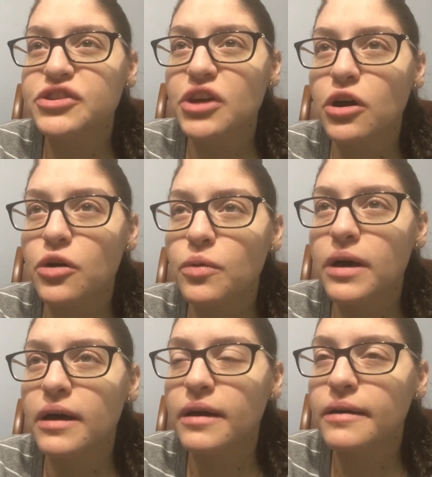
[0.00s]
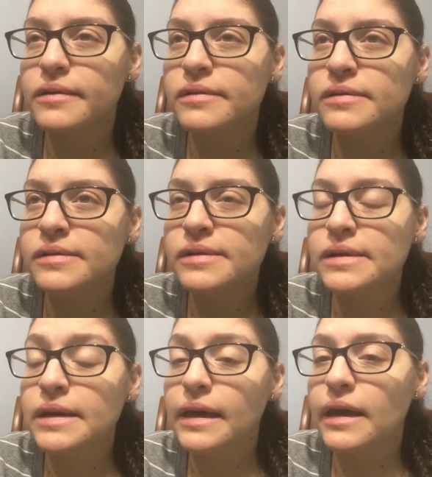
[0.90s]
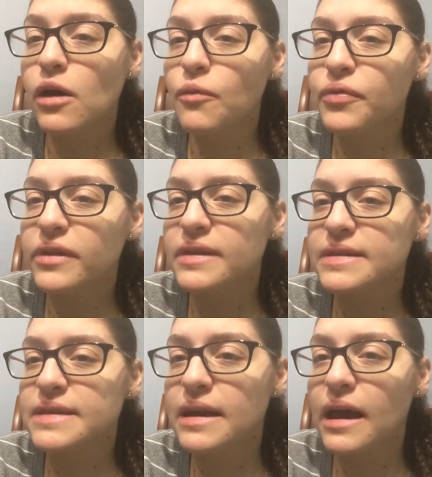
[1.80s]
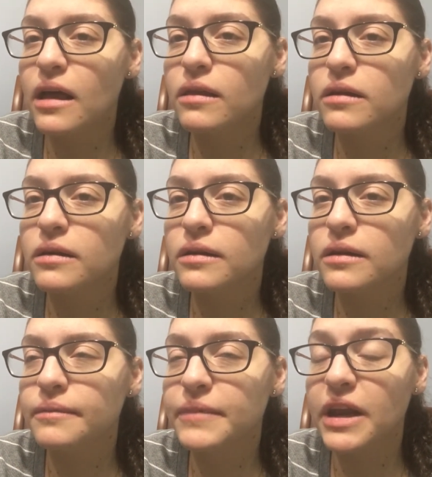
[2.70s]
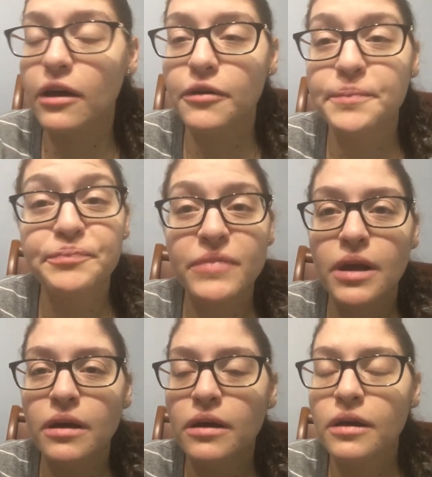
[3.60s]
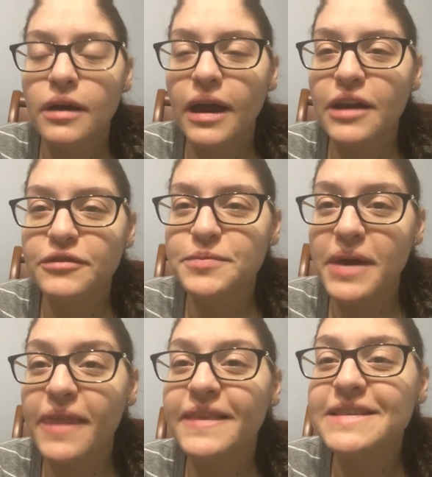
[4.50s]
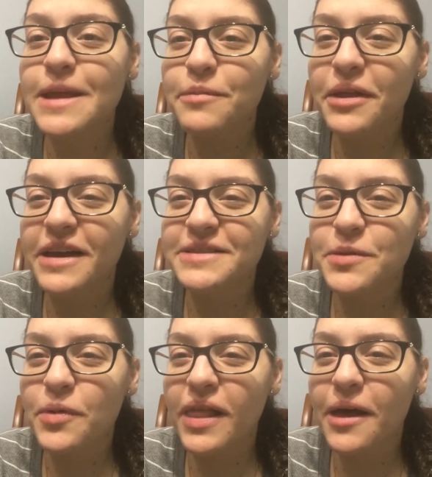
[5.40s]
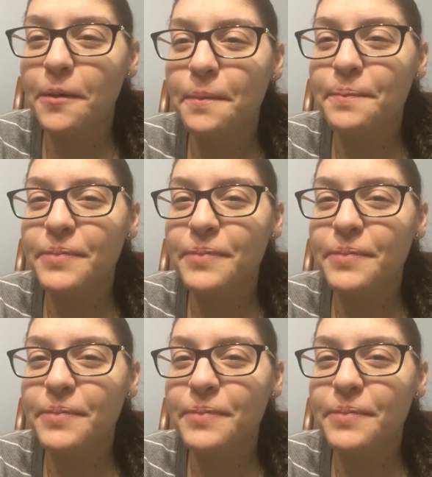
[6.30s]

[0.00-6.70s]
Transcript: So yeah, hopefully this inhaler, can't even speak, this nebulizer will help.